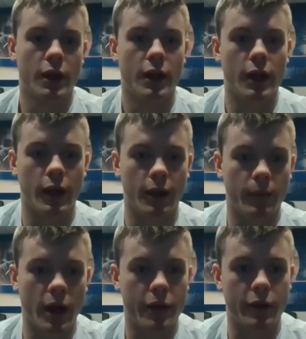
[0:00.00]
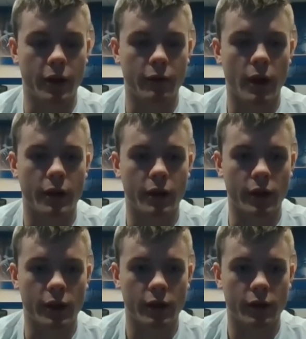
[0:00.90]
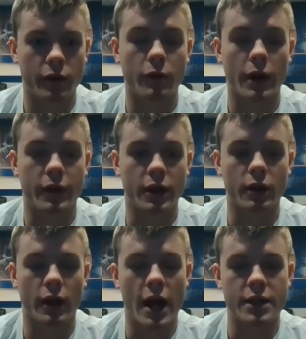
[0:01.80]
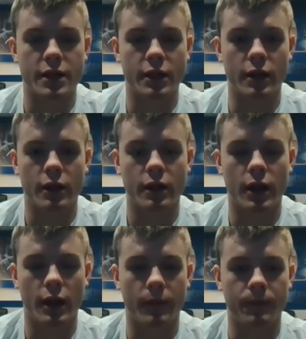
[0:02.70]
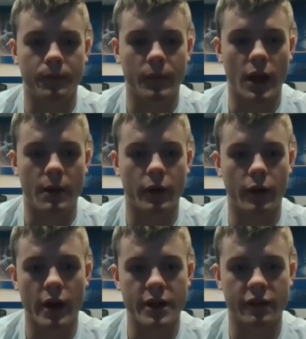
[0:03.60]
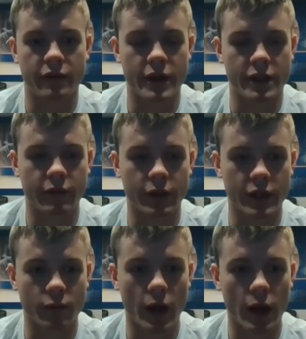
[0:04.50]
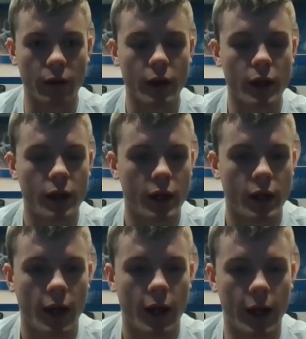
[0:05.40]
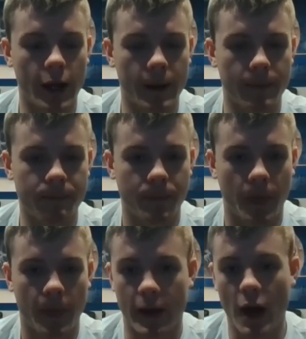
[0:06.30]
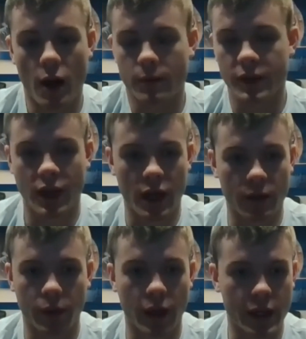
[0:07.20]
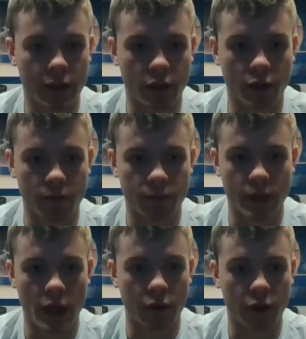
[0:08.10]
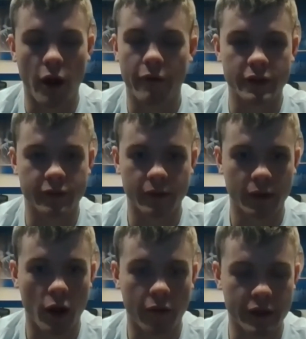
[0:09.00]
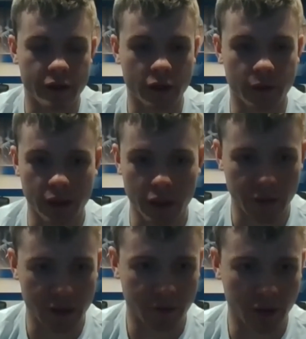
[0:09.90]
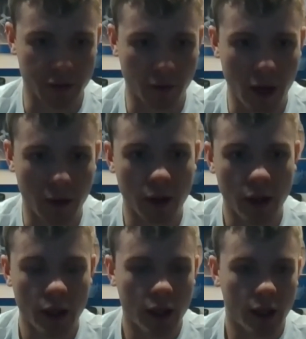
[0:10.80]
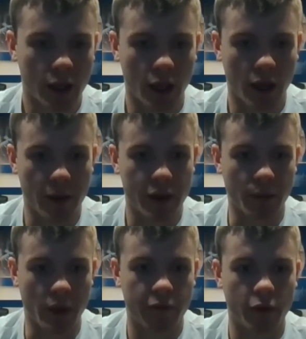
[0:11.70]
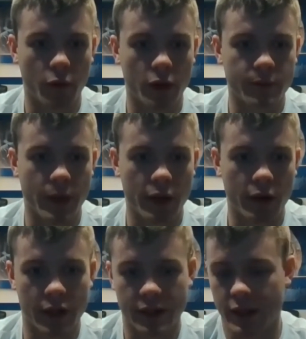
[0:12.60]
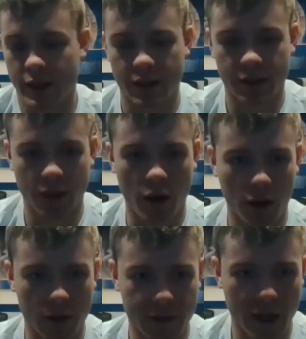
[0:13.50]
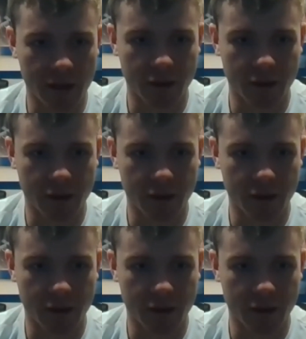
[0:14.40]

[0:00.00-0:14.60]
Um, but I think throughout the throughout the year last year, um, I progressed defensively as well, um, and now I'm just kind of playing, you know, not only offensive, offensively but defensively as well. Um, I think my footwork's better, and it's it's all comes down to